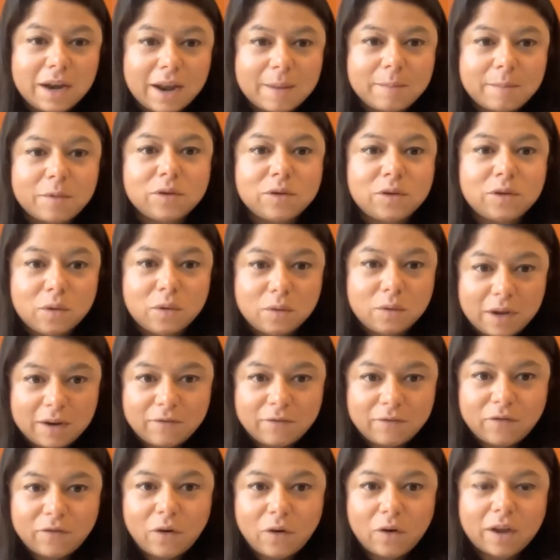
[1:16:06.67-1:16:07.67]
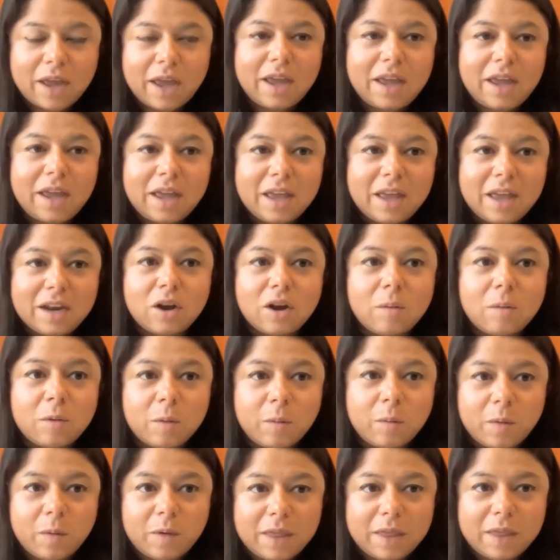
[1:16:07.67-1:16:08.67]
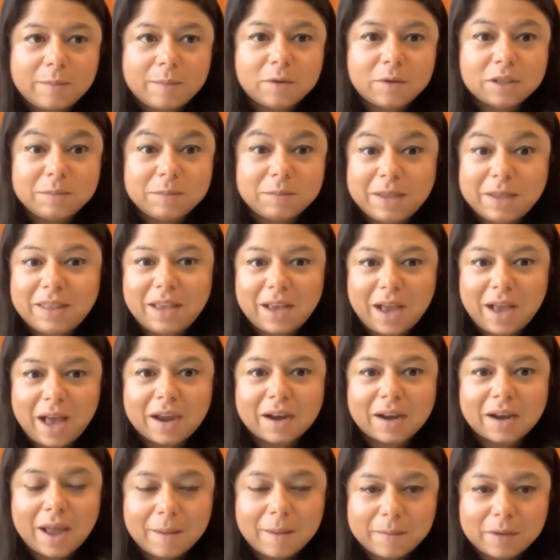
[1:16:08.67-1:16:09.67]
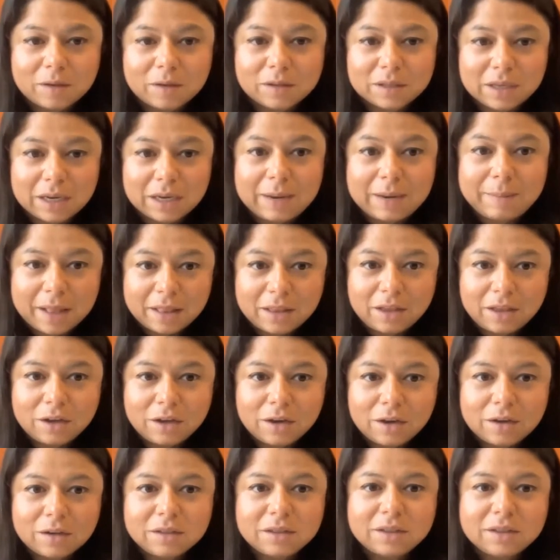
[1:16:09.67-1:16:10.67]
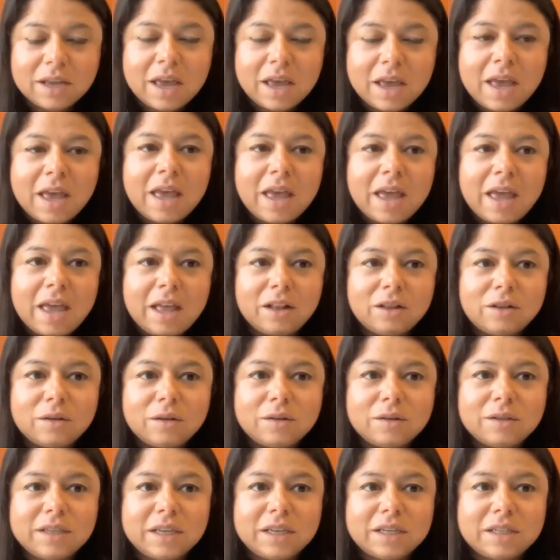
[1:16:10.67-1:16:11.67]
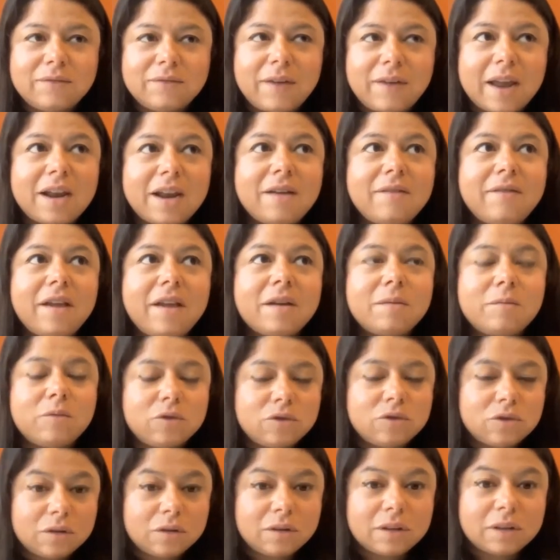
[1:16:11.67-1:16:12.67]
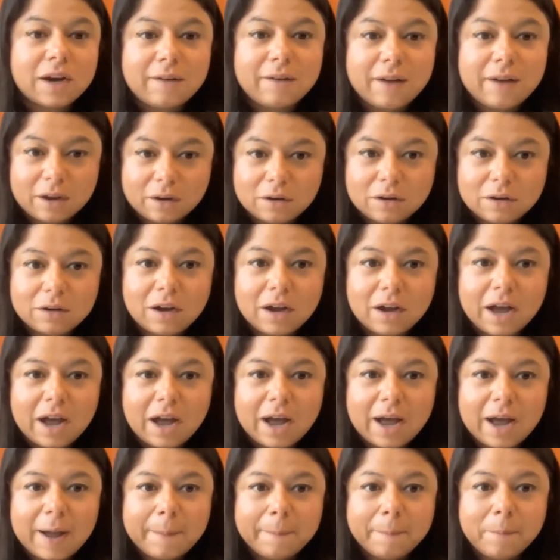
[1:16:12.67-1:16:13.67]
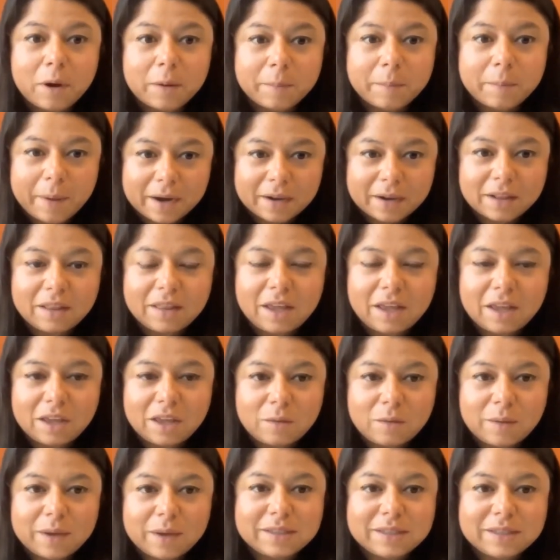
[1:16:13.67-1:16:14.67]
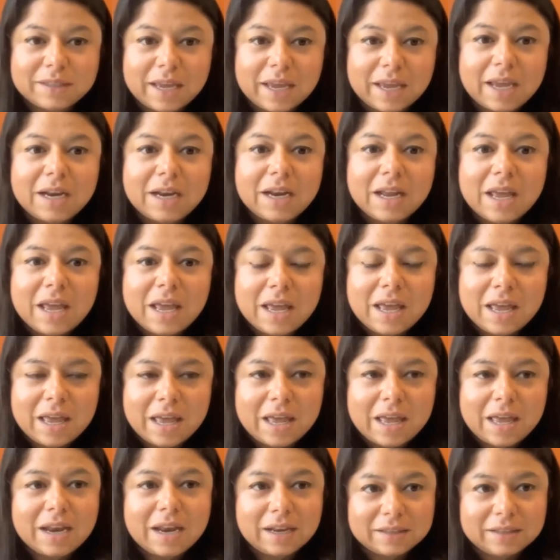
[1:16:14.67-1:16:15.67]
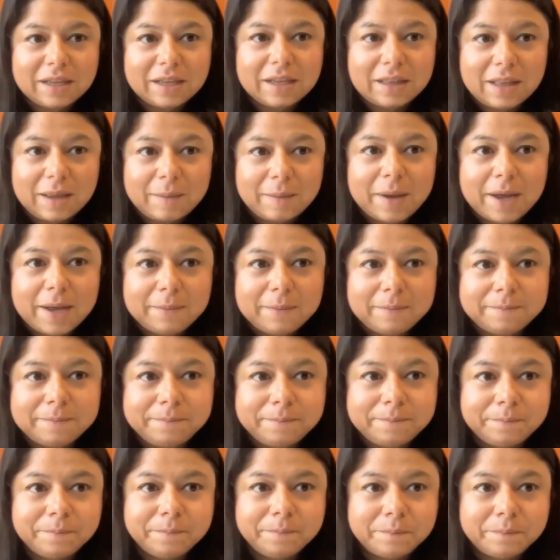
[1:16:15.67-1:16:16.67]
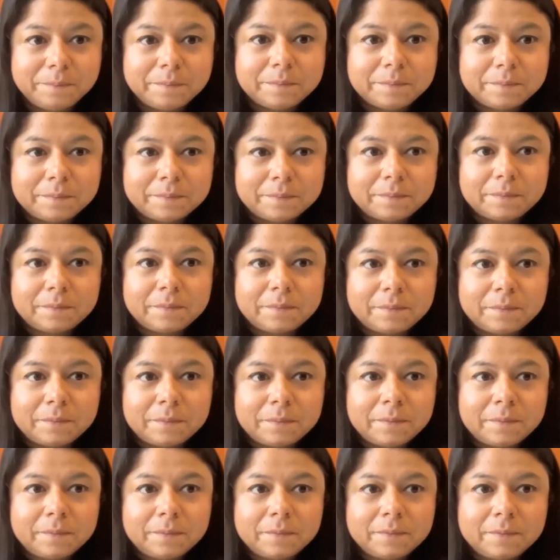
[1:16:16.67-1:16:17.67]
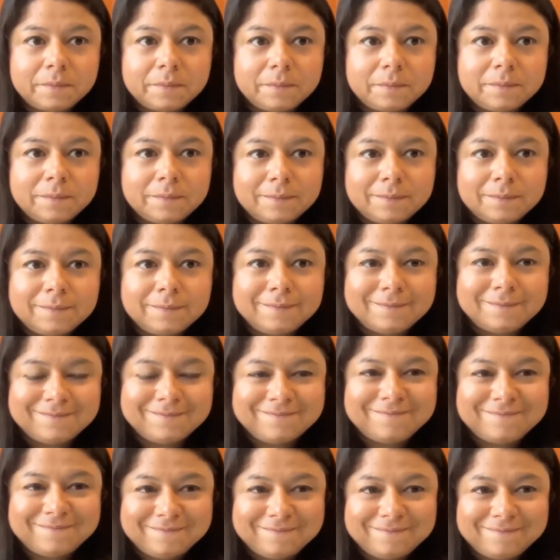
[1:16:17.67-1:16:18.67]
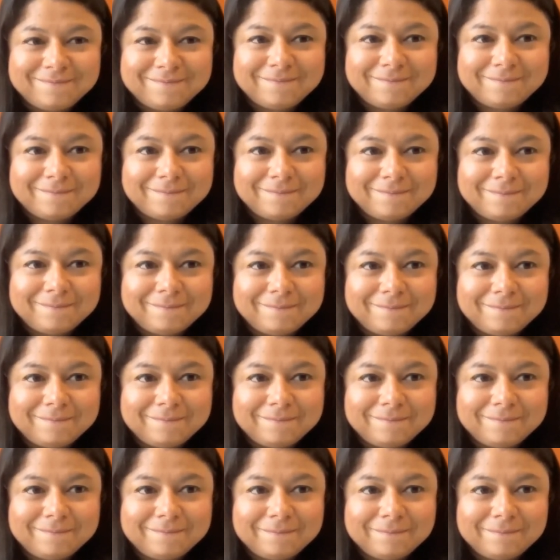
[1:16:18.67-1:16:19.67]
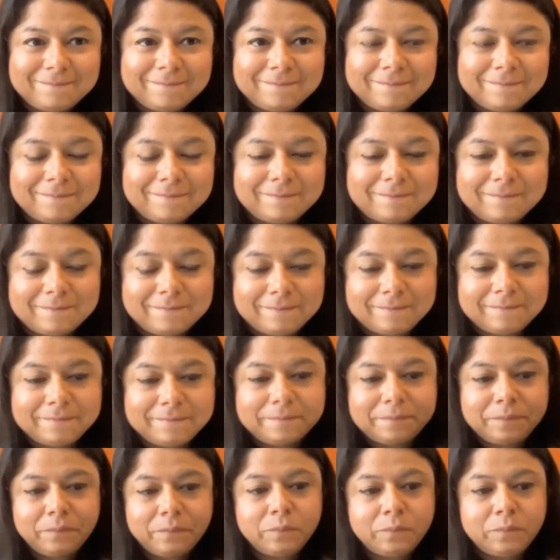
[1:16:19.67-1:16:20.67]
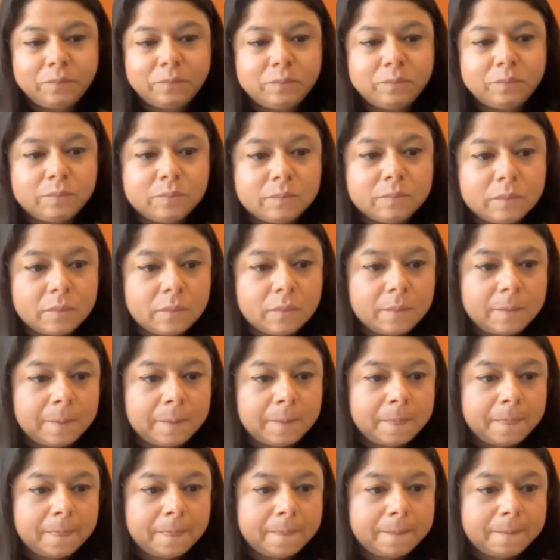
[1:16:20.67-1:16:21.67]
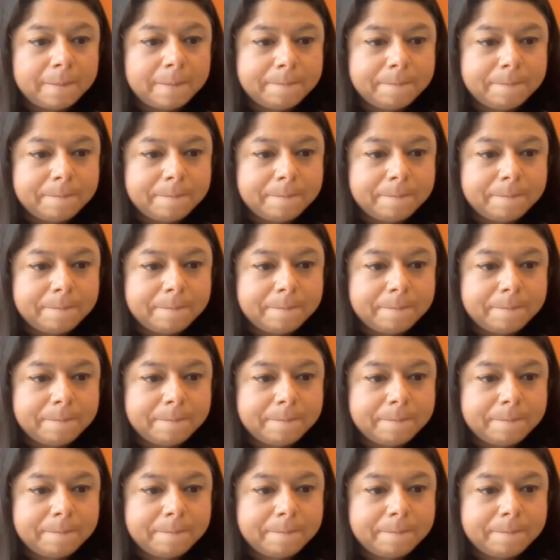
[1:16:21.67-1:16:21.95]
And in each project, we have a different focus on how to mitigate climate change. So there's going to be a lot of work from USAID on this issue. Thank you, Brina. Lucrecia, a minute.